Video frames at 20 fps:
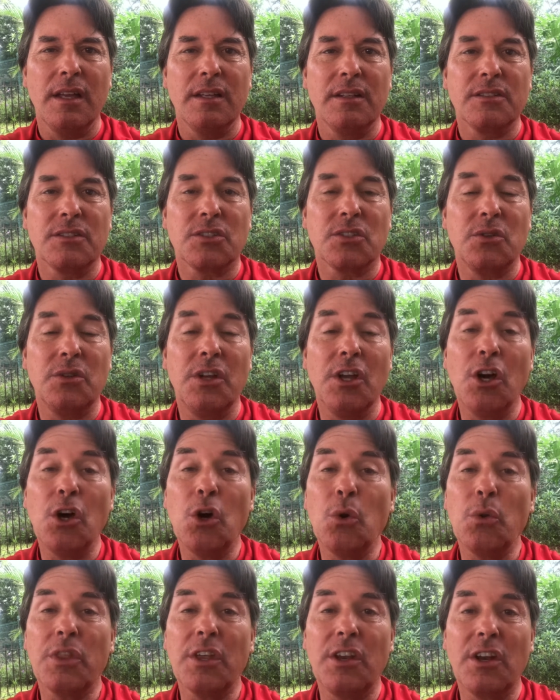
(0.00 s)
So
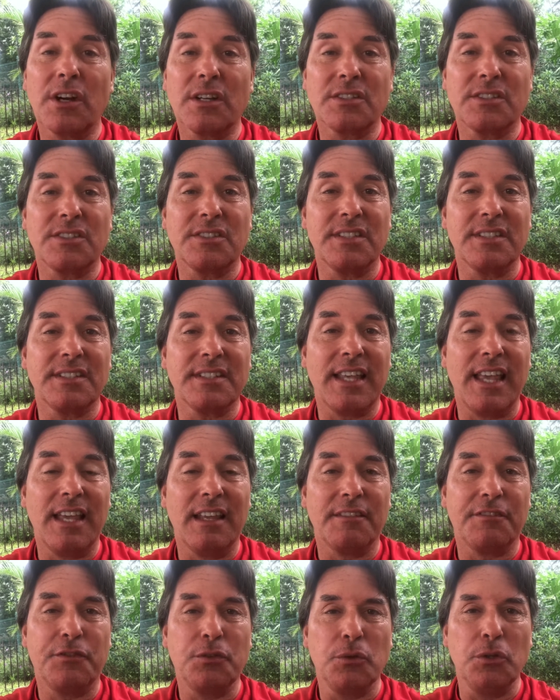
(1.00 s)
know the narcissist
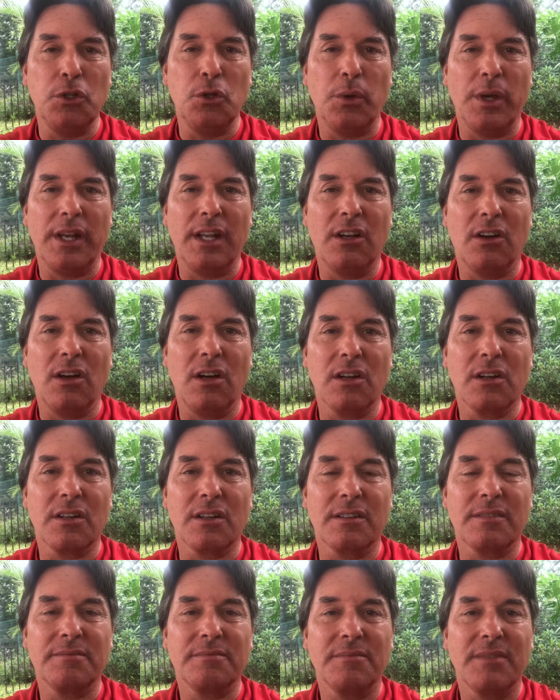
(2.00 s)
can't fool you any longer.
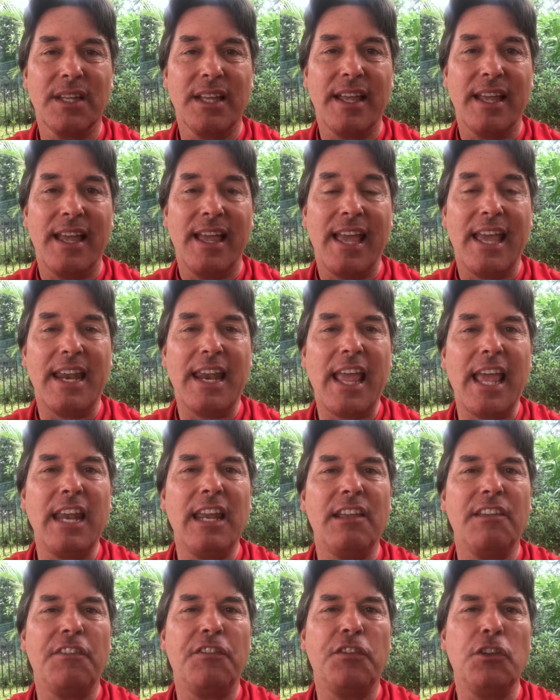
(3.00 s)
And
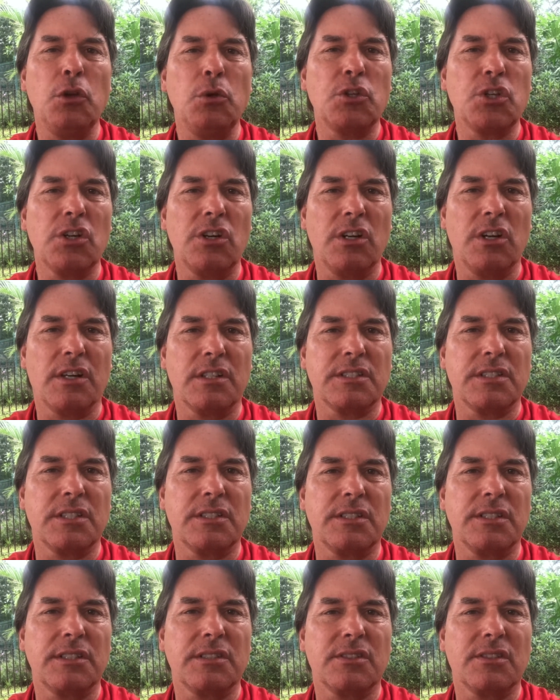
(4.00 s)
any future
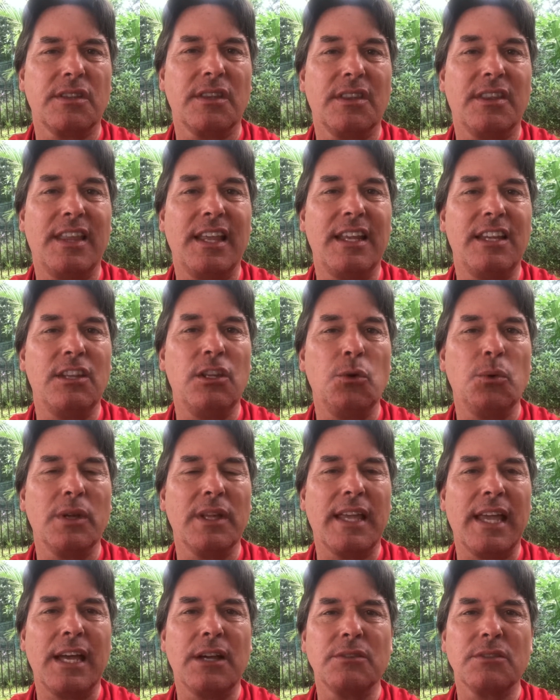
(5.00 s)
narcissist that you
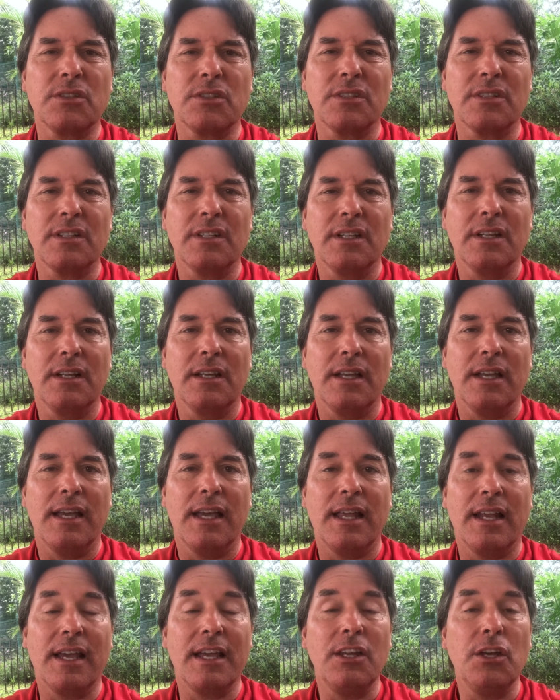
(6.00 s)
encounter,
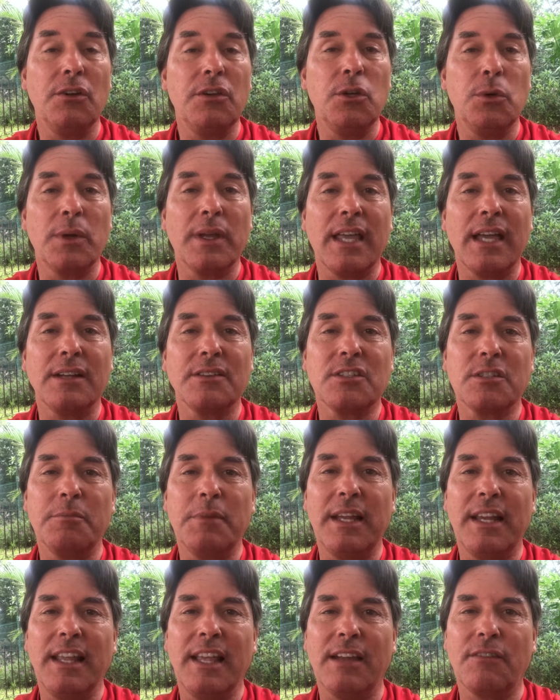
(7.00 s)
and I know you encounter
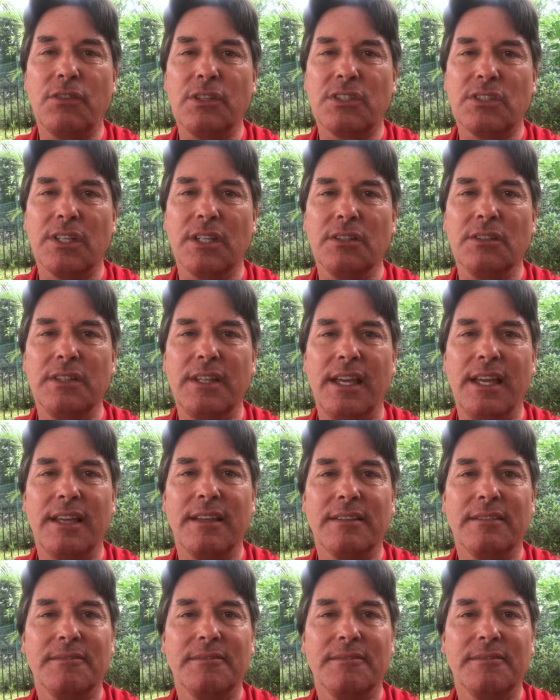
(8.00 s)
many every single day,